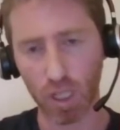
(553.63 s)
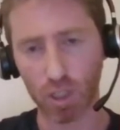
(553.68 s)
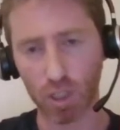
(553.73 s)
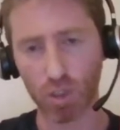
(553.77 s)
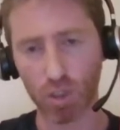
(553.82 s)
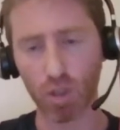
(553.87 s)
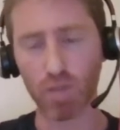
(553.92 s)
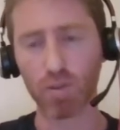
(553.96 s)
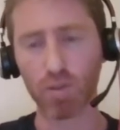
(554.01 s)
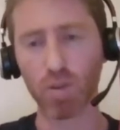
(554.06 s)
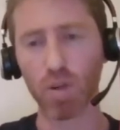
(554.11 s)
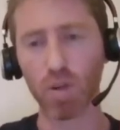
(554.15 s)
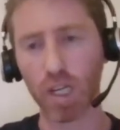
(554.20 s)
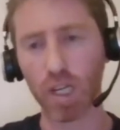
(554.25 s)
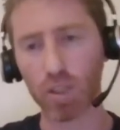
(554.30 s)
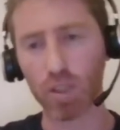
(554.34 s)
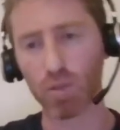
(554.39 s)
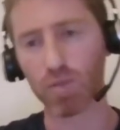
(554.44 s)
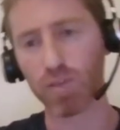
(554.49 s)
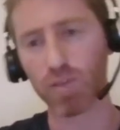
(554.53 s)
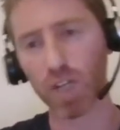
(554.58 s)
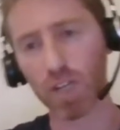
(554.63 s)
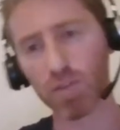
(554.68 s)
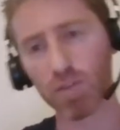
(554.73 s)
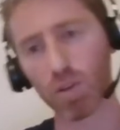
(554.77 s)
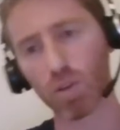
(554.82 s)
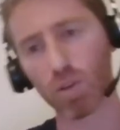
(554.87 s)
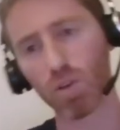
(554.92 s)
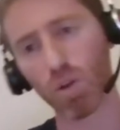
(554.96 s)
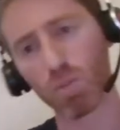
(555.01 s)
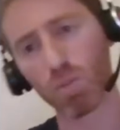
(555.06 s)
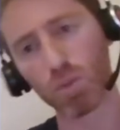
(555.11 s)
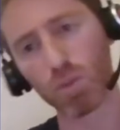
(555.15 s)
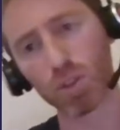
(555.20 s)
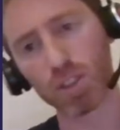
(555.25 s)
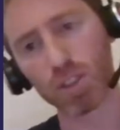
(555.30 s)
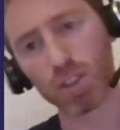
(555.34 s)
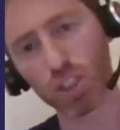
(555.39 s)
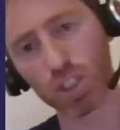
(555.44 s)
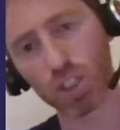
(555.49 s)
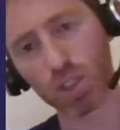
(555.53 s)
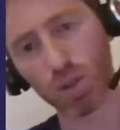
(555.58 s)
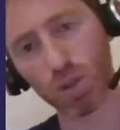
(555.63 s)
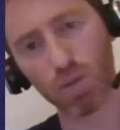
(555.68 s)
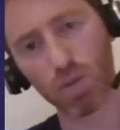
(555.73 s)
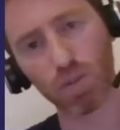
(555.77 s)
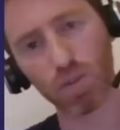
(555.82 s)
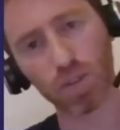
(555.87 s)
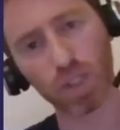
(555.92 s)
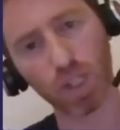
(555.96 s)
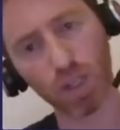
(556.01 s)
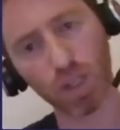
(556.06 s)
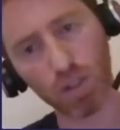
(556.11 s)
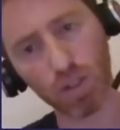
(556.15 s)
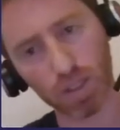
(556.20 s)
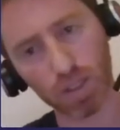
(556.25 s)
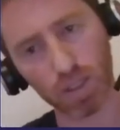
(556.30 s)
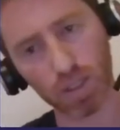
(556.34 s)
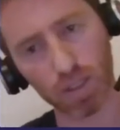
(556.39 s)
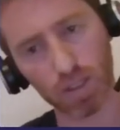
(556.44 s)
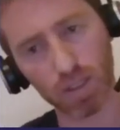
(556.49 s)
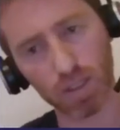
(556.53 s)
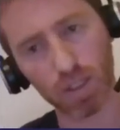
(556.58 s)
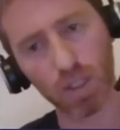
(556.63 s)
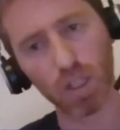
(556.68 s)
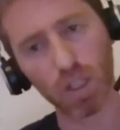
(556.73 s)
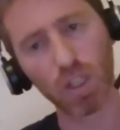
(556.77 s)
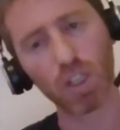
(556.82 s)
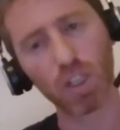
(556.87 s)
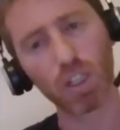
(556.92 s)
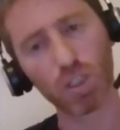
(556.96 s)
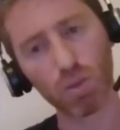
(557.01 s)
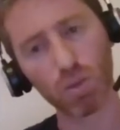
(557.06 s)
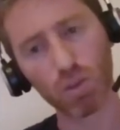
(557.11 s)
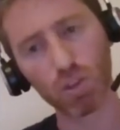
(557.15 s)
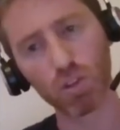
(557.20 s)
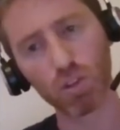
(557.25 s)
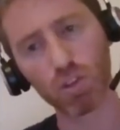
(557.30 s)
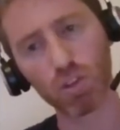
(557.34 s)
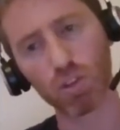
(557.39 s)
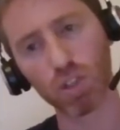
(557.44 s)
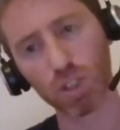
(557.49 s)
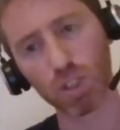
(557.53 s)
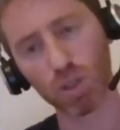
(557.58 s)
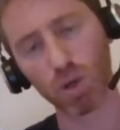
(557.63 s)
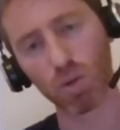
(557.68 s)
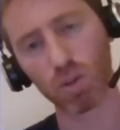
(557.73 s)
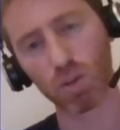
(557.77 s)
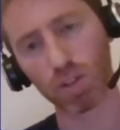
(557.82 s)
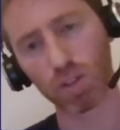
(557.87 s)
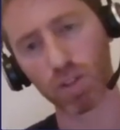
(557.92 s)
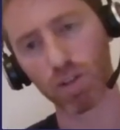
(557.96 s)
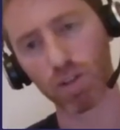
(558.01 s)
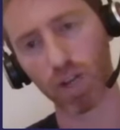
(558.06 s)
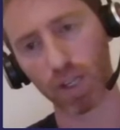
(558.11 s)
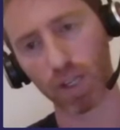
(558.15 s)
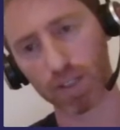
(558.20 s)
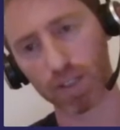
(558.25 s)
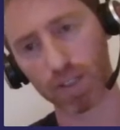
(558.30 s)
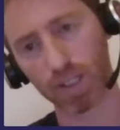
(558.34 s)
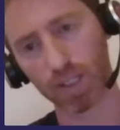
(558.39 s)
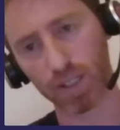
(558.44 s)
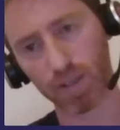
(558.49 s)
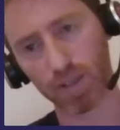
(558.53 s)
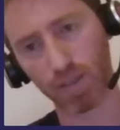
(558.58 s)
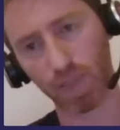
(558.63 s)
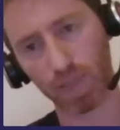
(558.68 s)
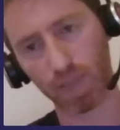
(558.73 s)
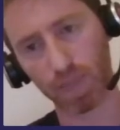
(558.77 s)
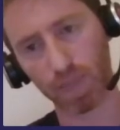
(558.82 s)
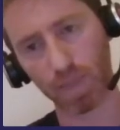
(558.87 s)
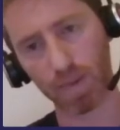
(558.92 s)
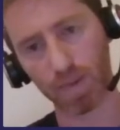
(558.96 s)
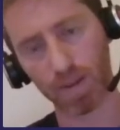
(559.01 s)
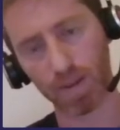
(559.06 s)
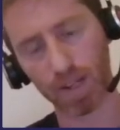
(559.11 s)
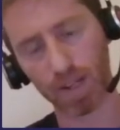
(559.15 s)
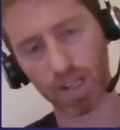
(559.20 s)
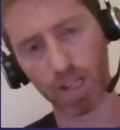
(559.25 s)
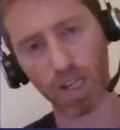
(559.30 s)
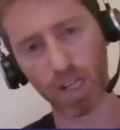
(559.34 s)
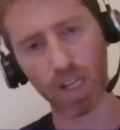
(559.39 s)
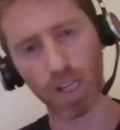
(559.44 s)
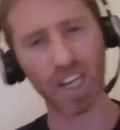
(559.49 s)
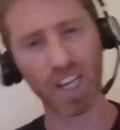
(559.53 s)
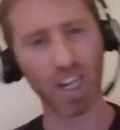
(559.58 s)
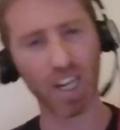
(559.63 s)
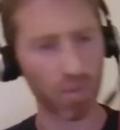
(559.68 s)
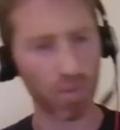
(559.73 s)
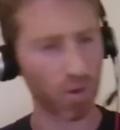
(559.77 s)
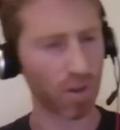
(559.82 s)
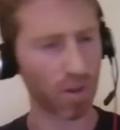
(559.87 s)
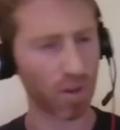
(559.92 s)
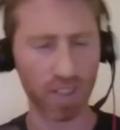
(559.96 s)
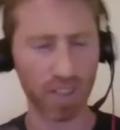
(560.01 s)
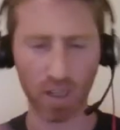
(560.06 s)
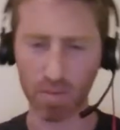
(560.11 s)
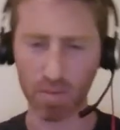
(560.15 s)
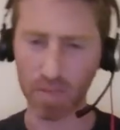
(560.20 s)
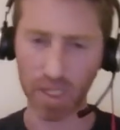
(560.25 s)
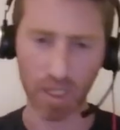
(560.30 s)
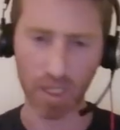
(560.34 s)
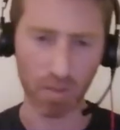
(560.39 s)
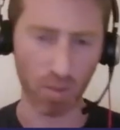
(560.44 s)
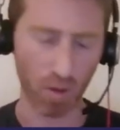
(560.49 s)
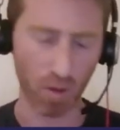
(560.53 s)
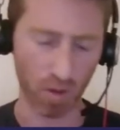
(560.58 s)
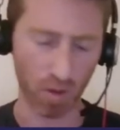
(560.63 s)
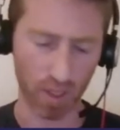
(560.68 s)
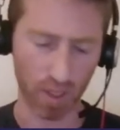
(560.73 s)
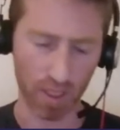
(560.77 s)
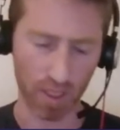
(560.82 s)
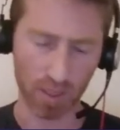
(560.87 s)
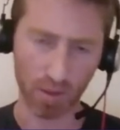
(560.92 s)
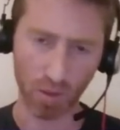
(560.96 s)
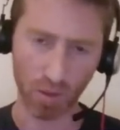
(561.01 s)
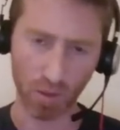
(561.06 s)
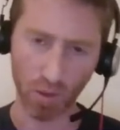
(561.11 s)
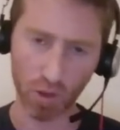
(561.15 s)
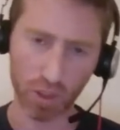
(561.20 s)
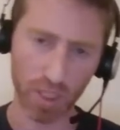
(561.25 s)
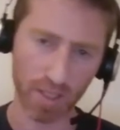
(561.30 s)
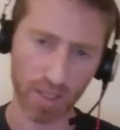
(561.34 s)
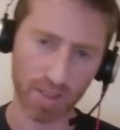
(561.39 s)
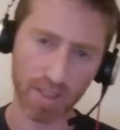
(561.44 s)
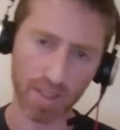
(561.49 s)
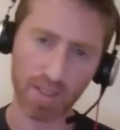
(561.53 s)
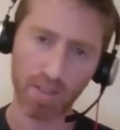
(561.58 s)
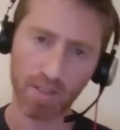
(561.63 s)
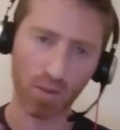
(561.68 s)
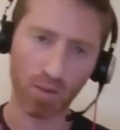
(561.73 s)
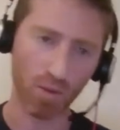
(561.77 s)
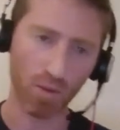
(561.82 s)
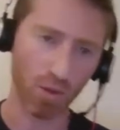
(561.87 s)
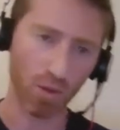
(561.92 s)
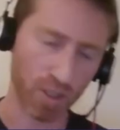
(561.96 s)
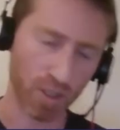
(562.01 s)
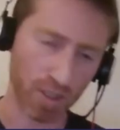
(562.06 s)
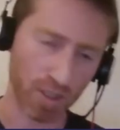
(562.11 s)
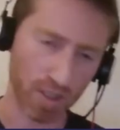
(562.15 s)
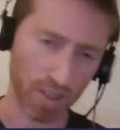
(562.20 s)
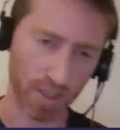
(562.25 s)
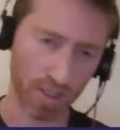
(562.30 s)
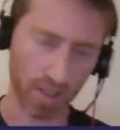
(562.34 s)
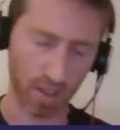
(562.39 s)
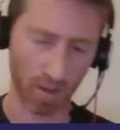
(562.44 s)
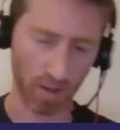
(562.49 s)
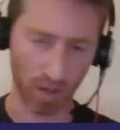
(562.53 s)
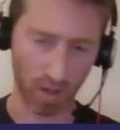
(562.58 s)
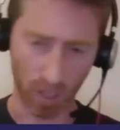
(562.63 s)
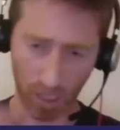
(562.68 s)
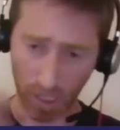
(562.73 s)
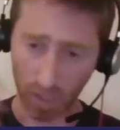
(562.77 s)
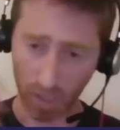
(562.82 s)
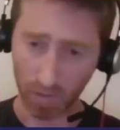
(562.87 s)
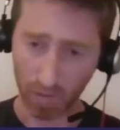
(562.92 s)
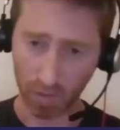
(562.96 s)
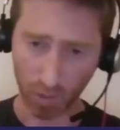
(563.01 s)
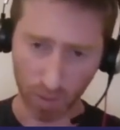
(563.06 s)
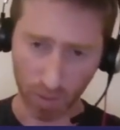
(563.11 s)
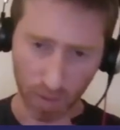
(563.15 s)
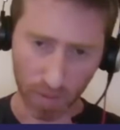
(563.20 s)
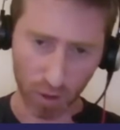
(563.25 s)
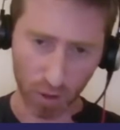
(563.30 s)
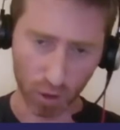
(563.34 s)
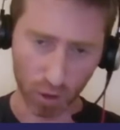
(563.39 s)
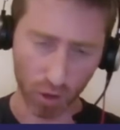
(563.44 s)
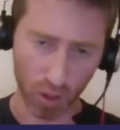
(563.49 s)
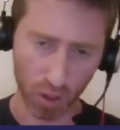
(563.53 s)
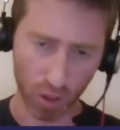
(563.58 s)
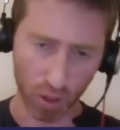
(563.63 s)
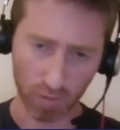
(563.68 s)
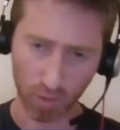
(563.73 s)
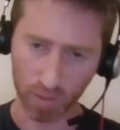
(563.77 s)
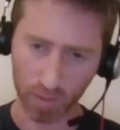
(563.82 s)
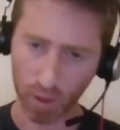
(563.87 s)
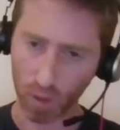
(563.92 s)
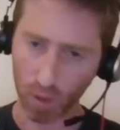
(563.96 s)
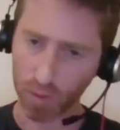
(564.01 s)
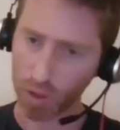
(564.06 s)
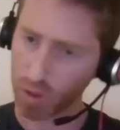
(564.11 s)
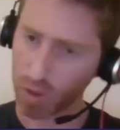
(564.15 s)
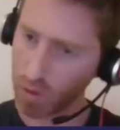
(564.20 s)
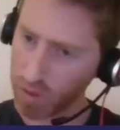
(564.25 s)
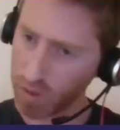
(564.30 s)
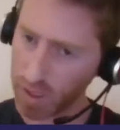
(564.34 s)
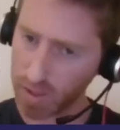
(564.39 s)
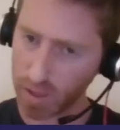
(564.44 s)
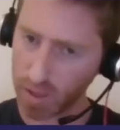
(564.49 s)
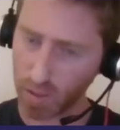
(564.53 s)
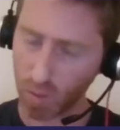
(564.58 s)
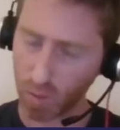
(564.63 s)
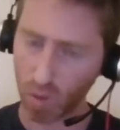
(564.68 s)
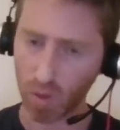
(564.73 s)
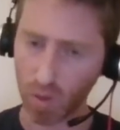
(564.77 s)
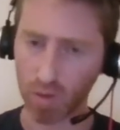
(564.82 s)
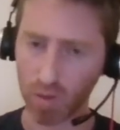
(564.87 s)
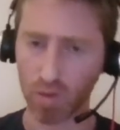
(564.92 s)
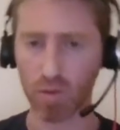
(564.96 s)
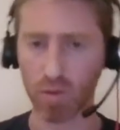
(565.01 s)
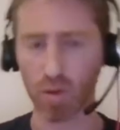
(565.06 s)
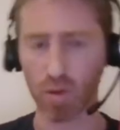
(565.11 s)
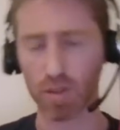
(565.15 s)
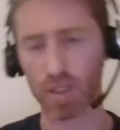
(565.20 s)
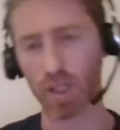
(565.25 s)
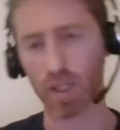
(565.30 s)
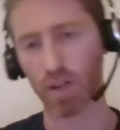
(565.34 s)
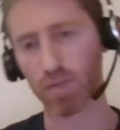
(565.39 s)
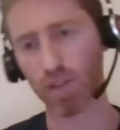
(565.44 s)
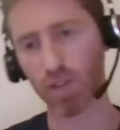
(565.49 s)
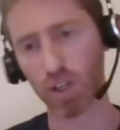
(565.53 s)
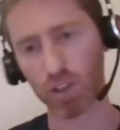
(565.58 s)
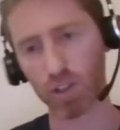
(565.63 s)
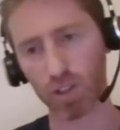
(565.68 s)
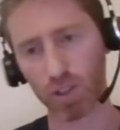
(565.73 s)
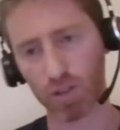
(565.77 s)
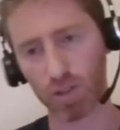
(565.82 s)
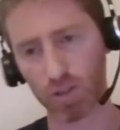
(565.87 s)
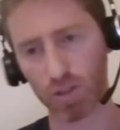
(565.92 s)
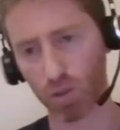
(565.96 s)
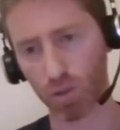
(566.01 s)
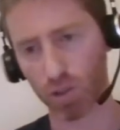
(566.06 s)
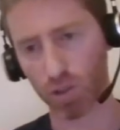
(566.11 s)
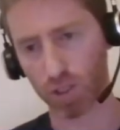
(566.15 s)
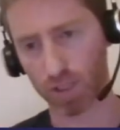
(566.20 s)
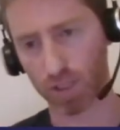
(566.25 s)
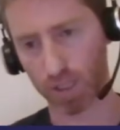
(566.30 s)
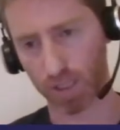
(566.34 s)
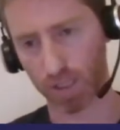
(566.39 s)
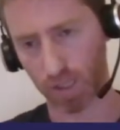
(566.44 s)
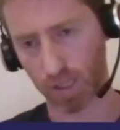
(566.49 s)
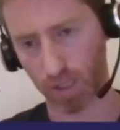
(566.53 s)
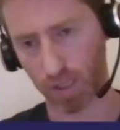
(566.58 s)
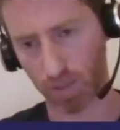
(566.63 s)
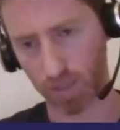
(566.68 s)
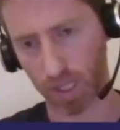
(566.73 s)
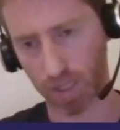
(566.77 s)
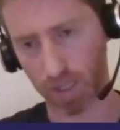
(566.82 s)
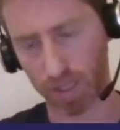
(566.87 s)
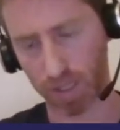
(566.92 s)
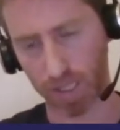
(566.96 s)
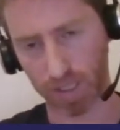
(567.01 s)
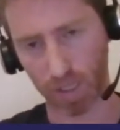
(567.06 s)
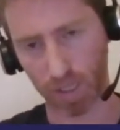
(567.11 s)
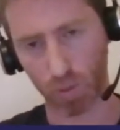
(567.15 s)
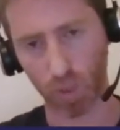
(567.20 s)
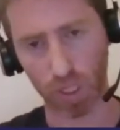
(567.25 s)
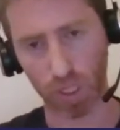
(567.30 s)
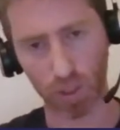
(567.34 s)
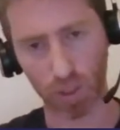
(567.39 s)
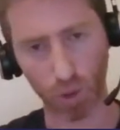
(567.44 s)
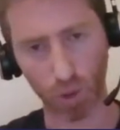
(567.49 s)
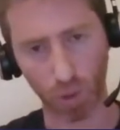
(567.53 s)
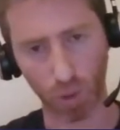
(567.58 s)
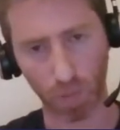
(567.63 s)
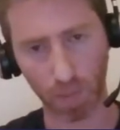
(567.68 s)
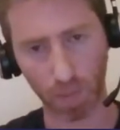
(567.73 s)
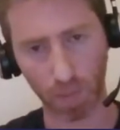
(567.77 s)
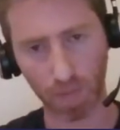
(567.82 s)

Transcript: So if you like to favor composition over inheritance, you would usually go on the right side, okay? And of course, there are many more solutions. These are solutions that are for people usually from the object-oriented world. Of course, there are functional solutions, and there are many things that we can do.